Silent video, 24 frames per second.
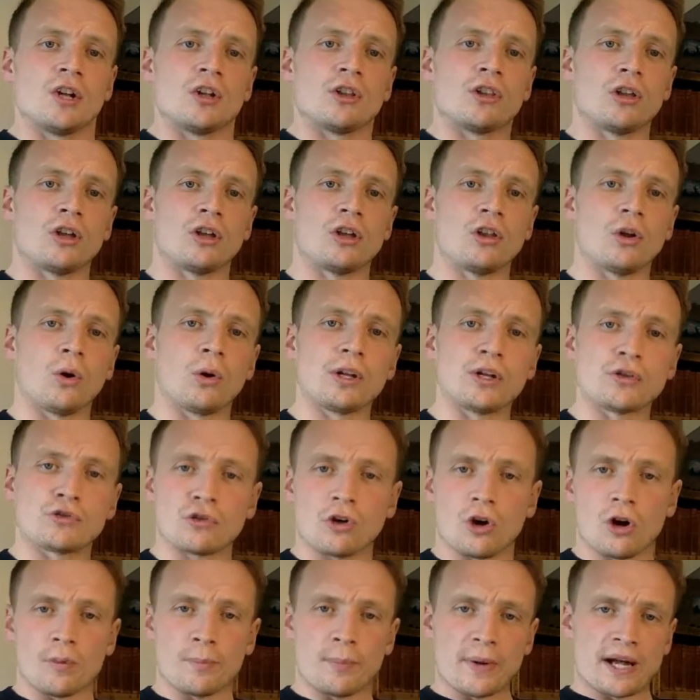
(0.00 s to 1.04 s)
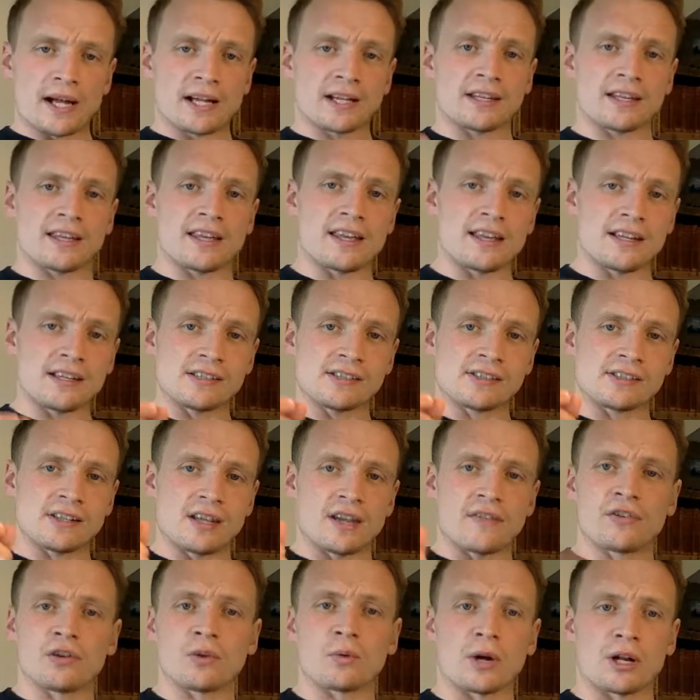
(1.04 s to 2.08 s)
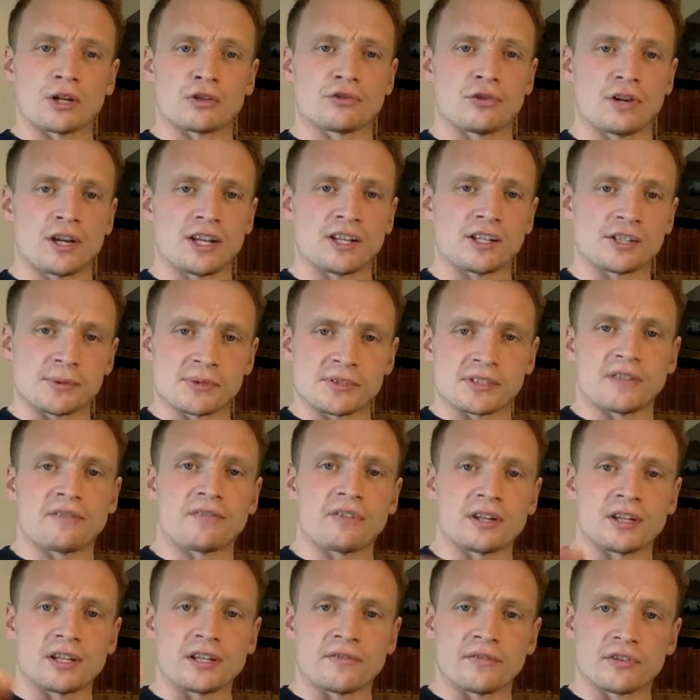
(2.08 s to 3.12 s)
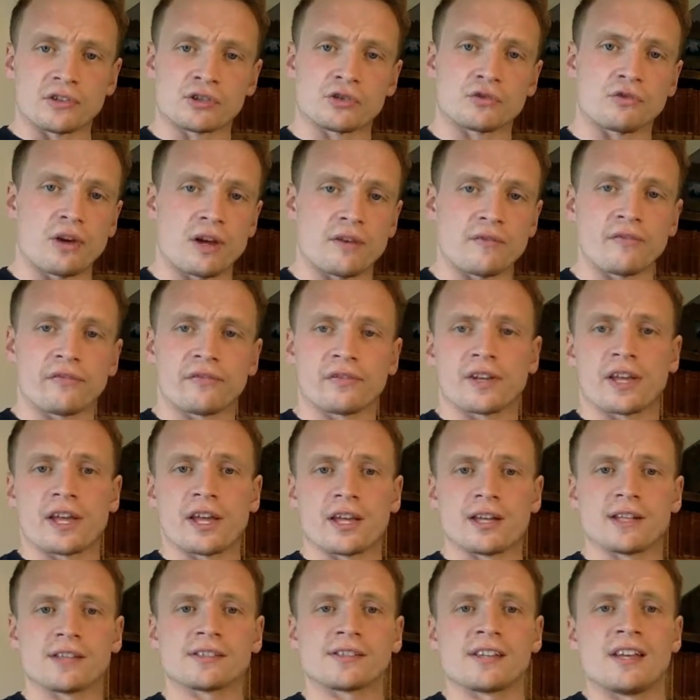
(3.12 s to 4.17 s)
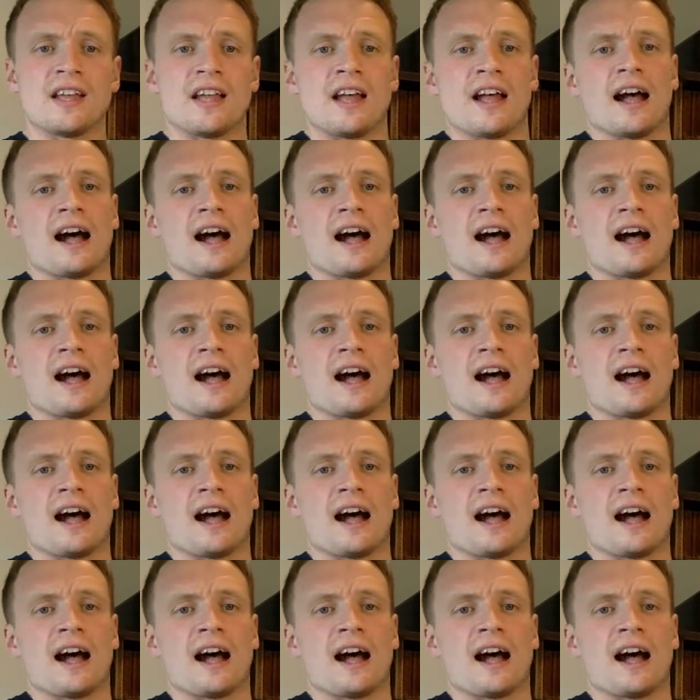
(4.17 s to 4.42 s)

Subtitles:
The only drawback is if you are training specifically for strength gains,